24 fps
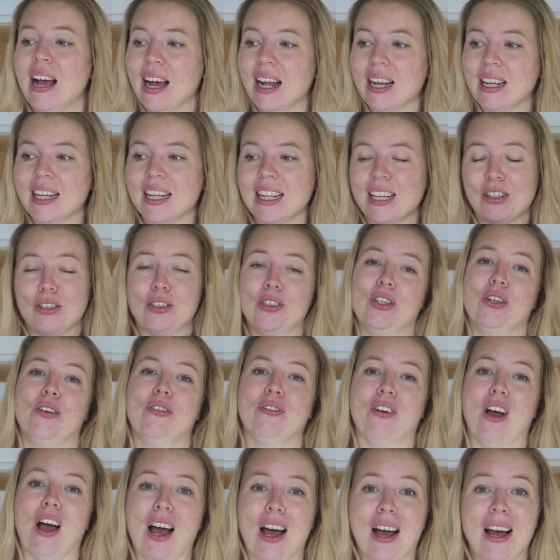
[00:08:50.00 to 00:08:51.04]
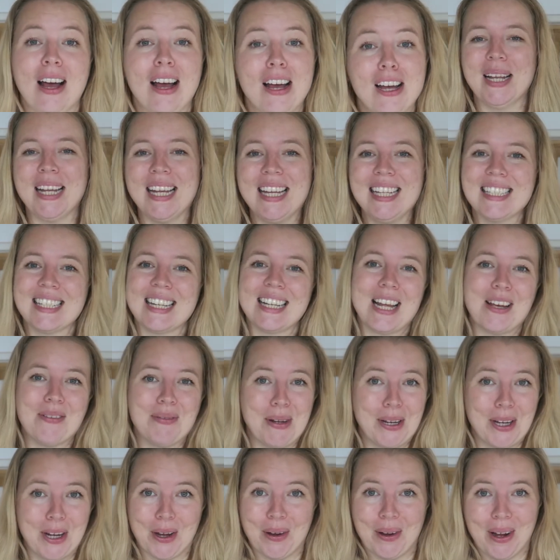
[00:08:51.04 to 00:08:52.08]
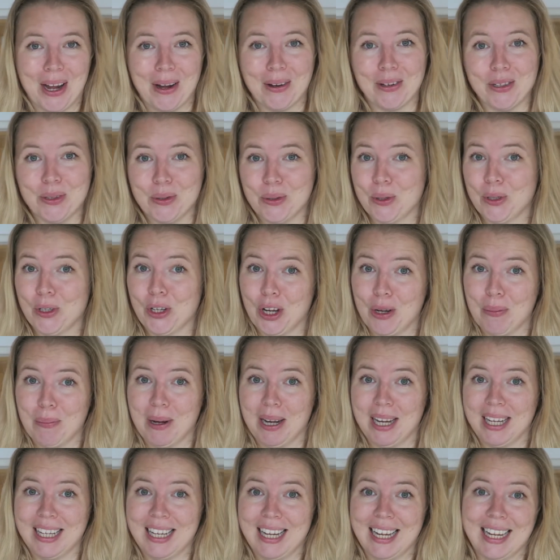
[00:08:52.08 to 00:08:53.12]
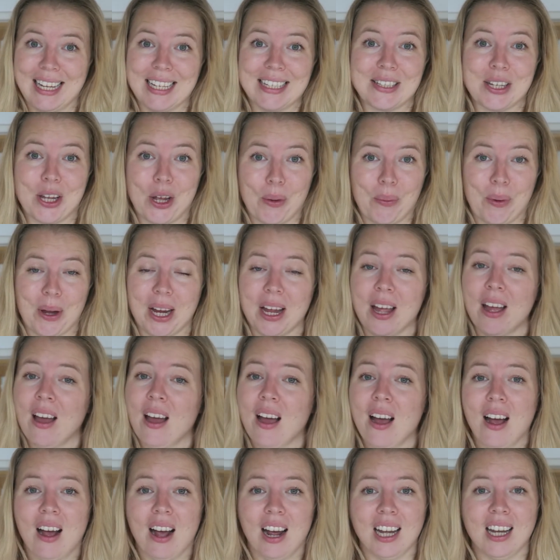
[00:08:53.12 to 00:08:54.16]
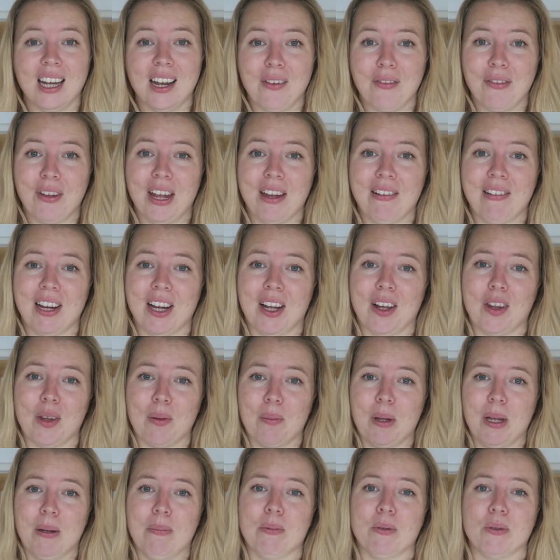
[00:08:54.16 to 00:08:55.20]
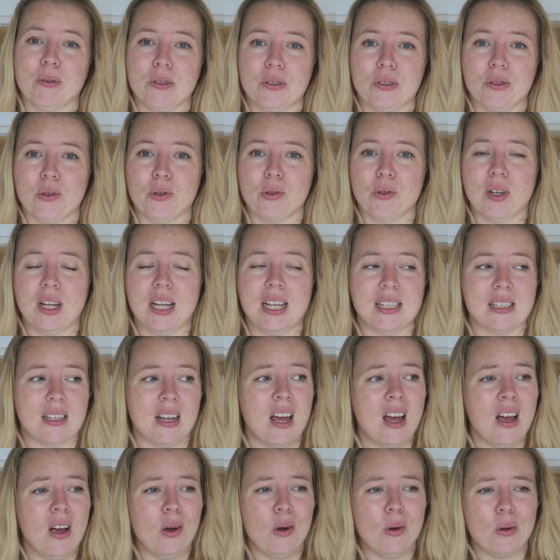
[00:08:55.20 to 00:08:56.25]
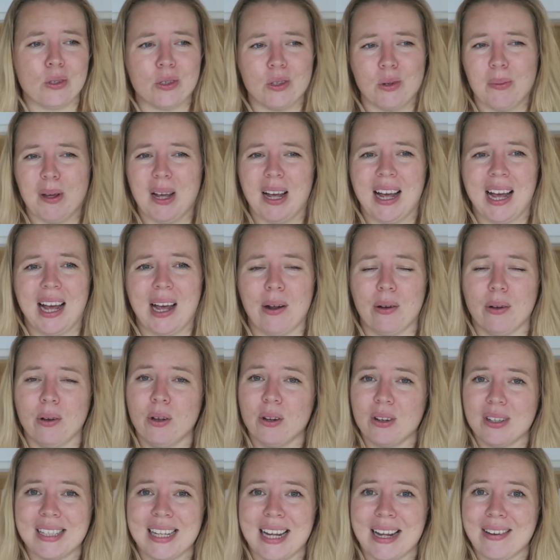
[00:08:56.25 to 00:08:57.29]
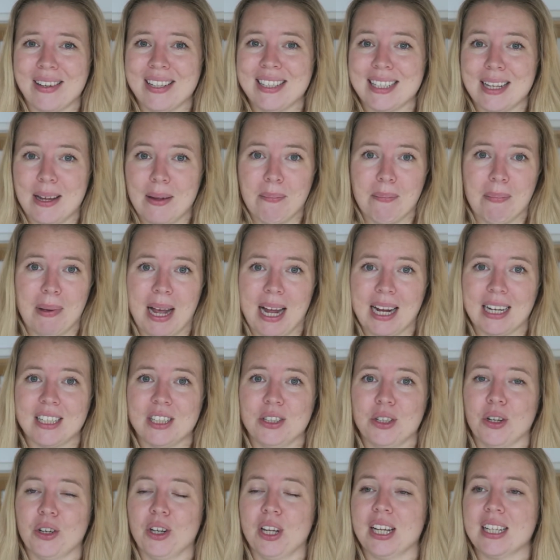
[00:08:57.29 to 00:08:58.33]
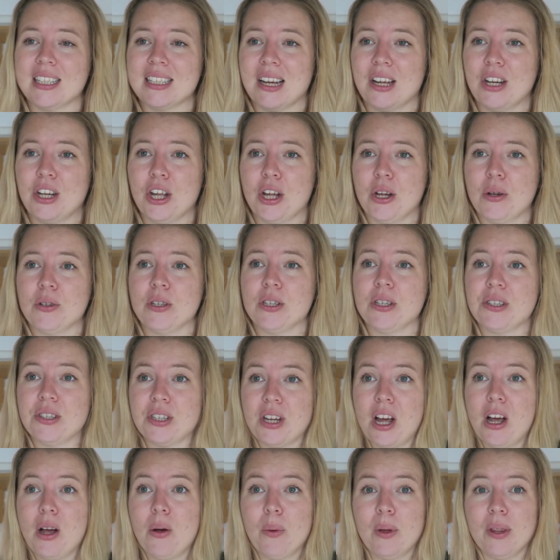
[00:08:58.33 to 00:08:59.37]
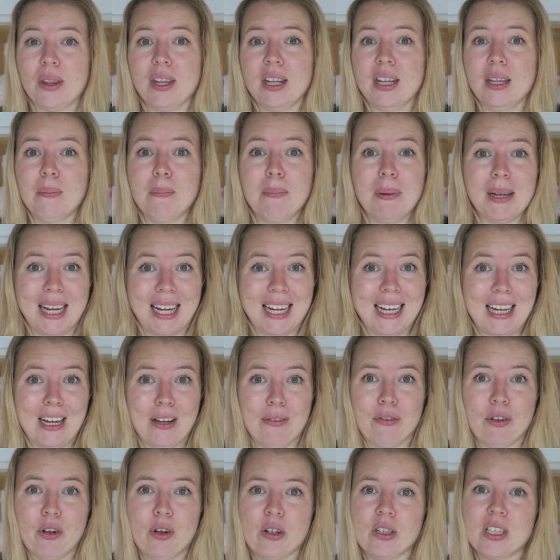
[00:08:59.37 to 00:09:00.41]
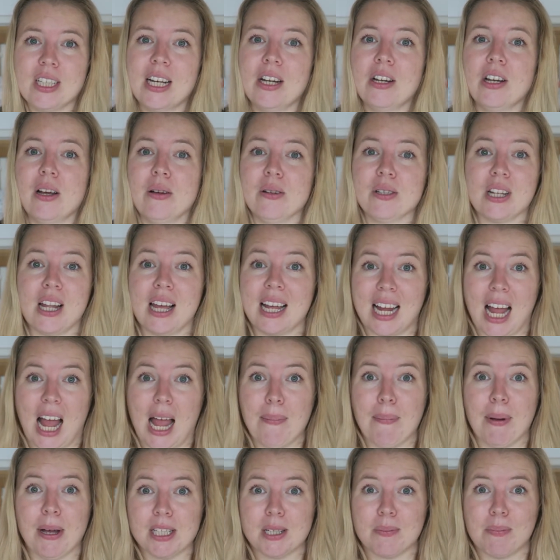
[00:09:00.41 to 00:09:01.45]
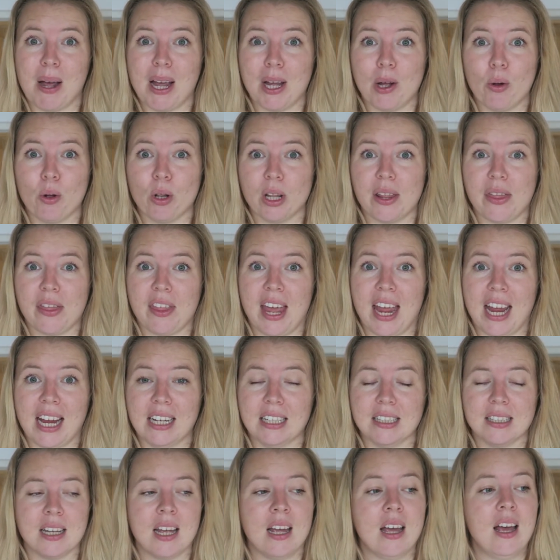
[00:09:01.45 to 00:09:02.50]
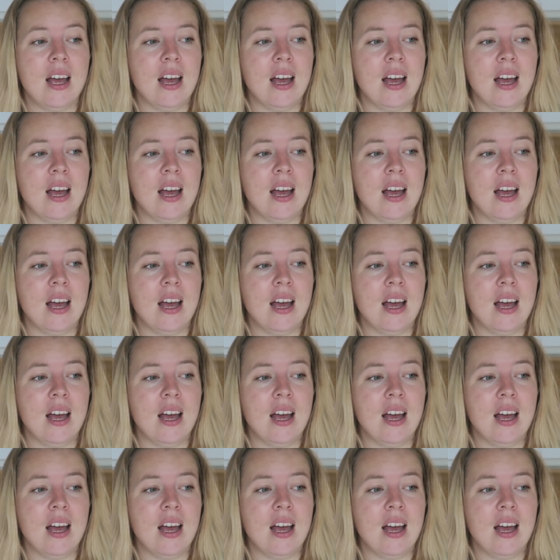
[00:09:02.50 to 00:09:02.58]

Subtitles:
a little too far. Please let me know how your no buy year is going. I love hearing other people's stories, also about how lockdown has impacted on it, because I know to start with, in the beginning of lockdown, I was like, I must buy all the things,